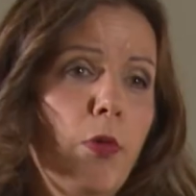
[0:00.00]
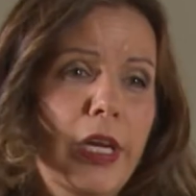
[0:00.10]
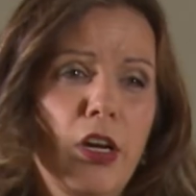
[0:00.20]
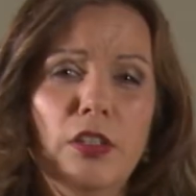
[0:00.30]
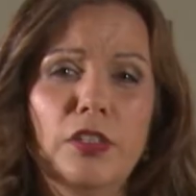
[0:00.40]
we
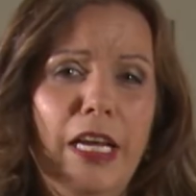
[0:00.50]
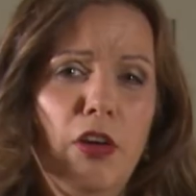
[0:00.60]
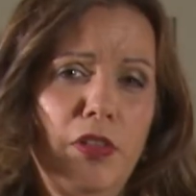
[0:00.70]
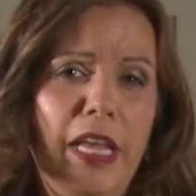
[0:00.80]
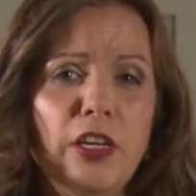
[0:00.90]
got the
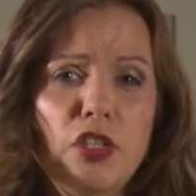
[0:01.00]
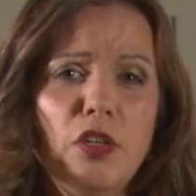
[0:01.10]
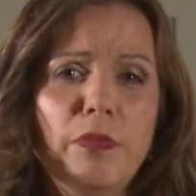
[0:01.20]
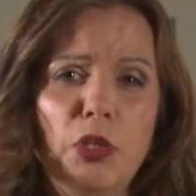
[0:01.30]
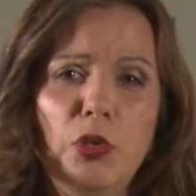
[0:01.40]
connection
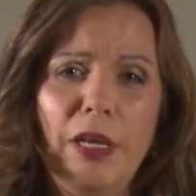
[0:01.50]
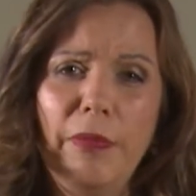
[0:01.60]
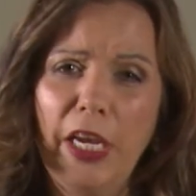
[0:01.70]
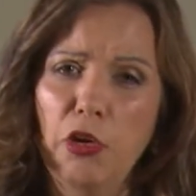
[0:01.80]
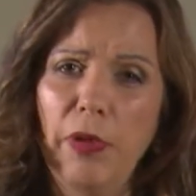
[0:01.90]
between the
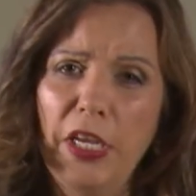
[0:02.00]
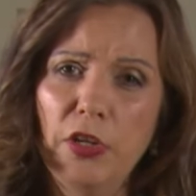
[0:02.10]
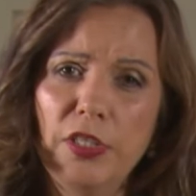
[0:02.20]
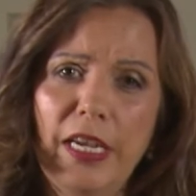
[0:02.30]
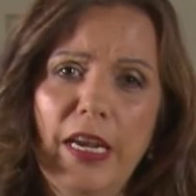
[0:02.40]

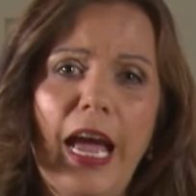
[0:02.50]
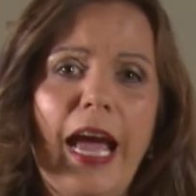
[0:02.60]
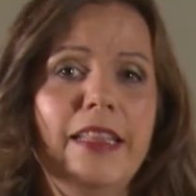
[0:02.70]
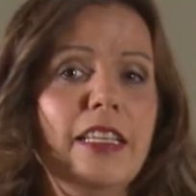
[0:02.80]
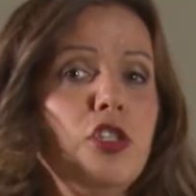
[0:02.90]
microbiota
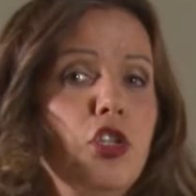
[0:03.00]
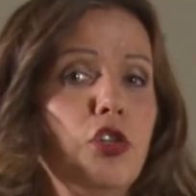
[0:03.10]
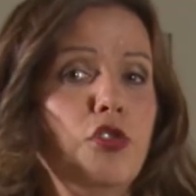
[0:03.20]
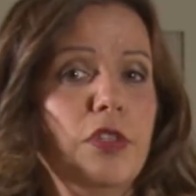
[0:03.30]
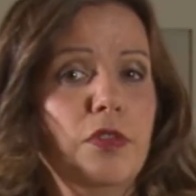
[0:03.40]
and these
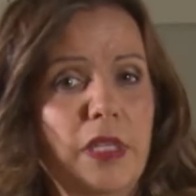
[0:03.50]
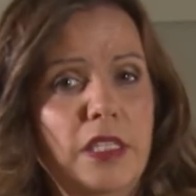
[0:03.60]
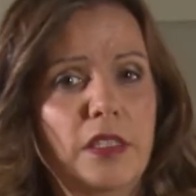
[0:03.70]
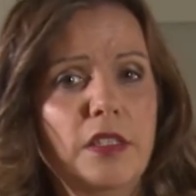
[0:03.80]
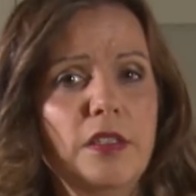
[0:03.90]

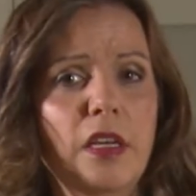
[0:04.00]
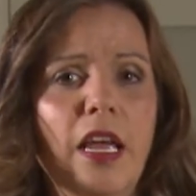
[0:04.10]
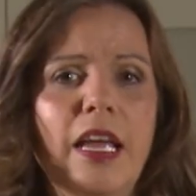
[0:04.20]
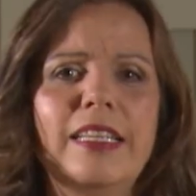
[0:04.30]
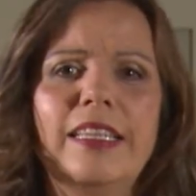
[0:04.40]
neurotransmitters
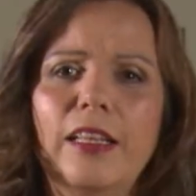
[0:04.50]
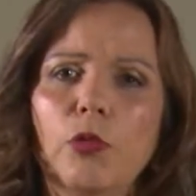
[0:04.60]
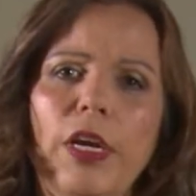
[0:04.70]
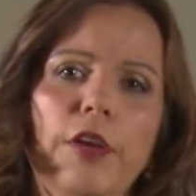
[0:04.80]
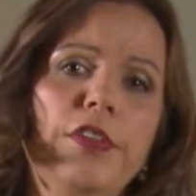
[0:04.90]
that we
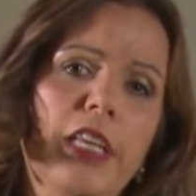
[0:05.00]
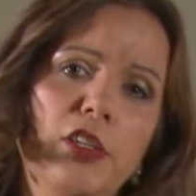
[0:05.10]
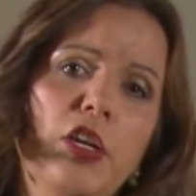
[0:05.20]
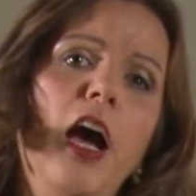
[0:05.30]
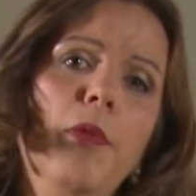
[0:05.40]
have
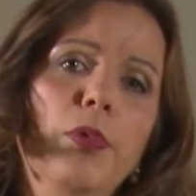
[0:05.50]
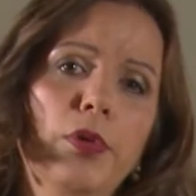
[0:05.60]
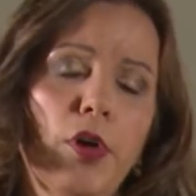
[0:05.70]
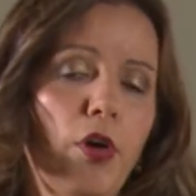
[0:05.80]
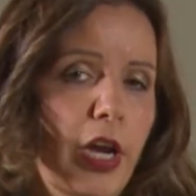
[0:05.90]
touched
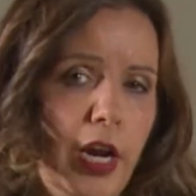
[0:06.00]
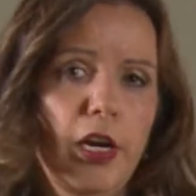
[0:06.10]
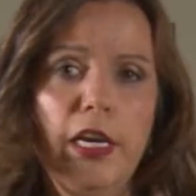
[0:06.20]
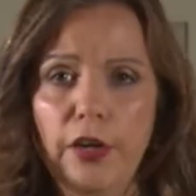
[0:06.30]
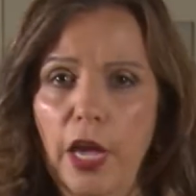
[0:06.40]
upon on
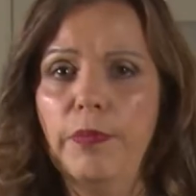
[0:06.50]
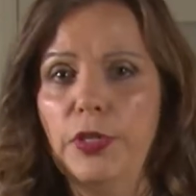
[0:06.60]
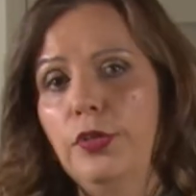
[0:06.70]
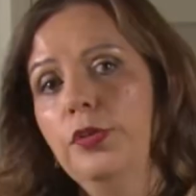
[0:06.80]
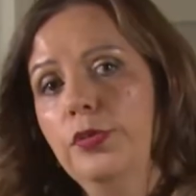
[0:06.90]
earlier
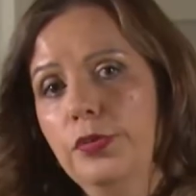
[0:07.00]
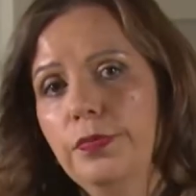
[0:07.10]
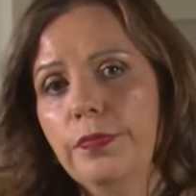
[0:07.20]
episodes.